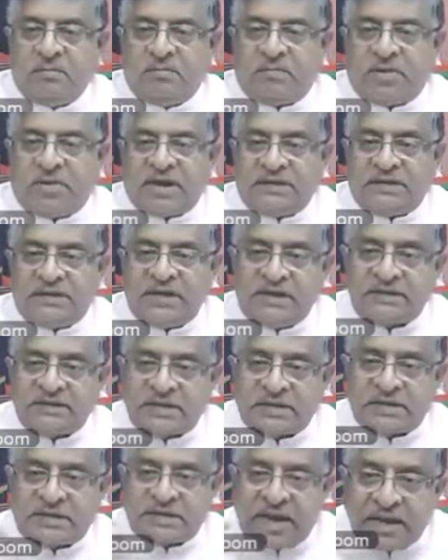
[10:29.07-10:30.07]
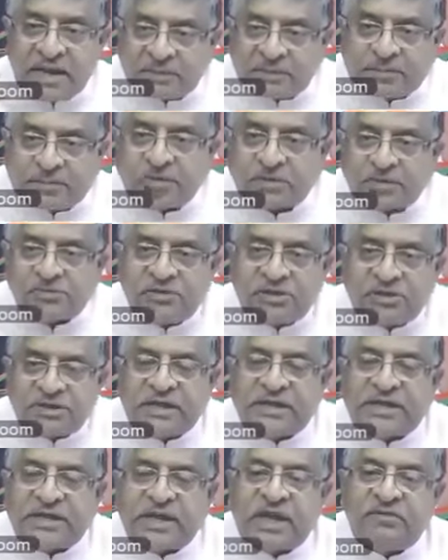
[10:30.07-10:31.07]
But I think it's a great
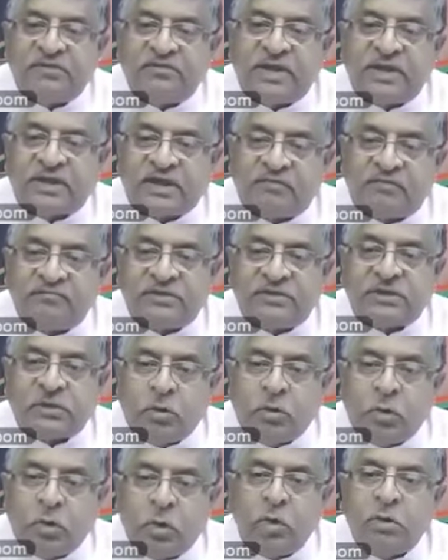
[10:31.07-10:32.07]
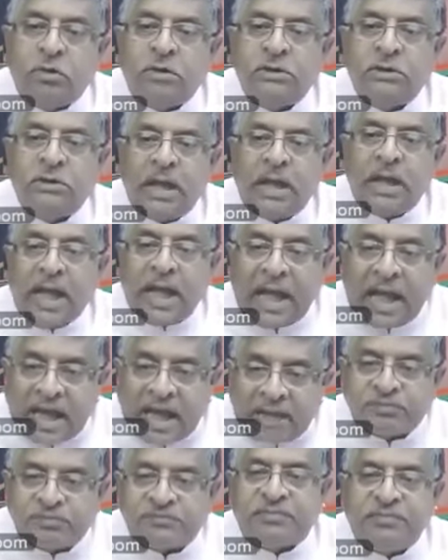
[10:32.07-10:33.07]
opportunity. Can we come with good
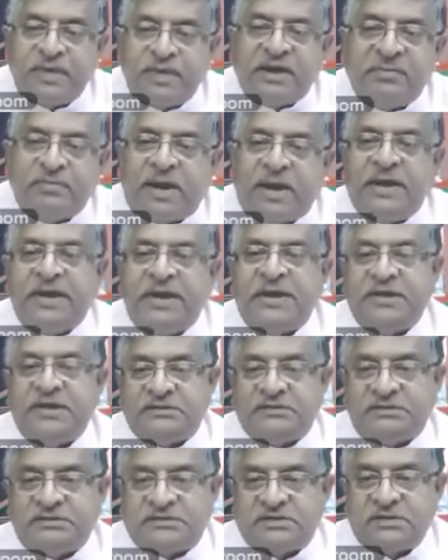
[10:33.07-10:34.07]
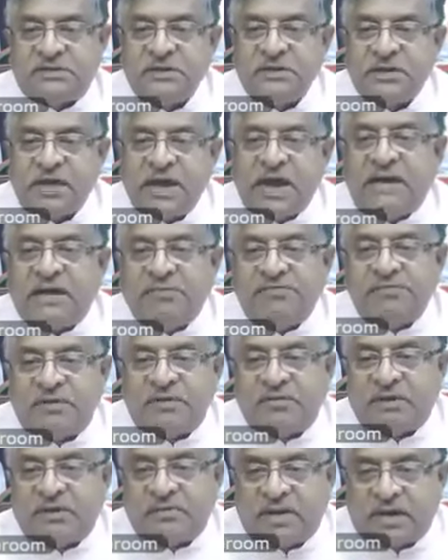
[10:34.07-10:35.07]
apps made by Indians?
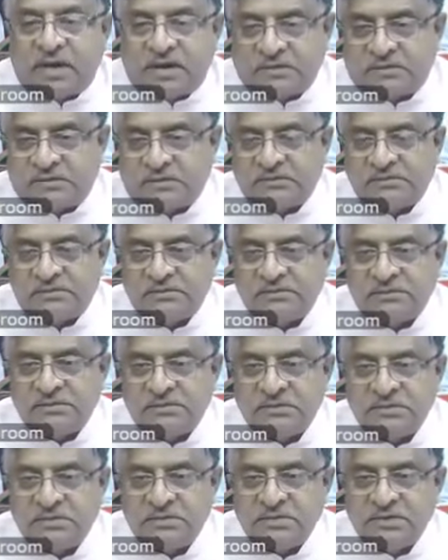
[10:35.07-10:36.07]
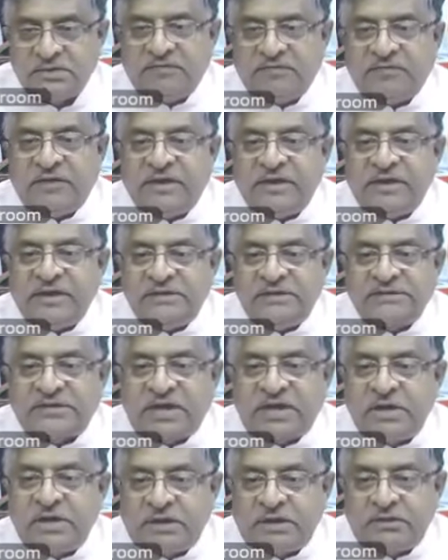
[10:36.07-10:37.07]
Atmanirbhar Bharat. If Indians
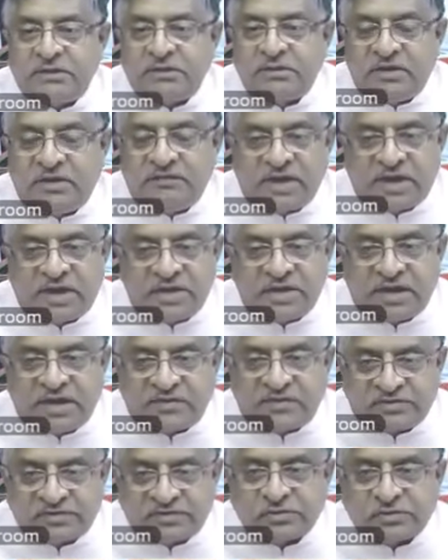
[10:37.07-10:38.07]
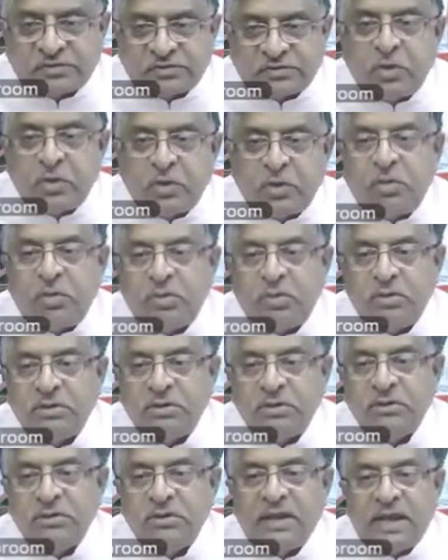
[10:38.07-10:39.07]
can, and Devyani request to you,
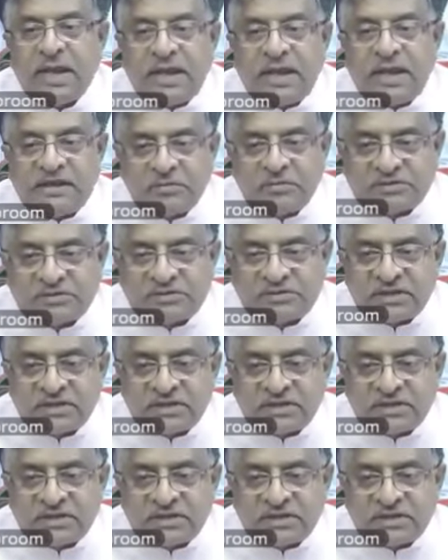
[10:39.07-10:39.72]
and to Mr.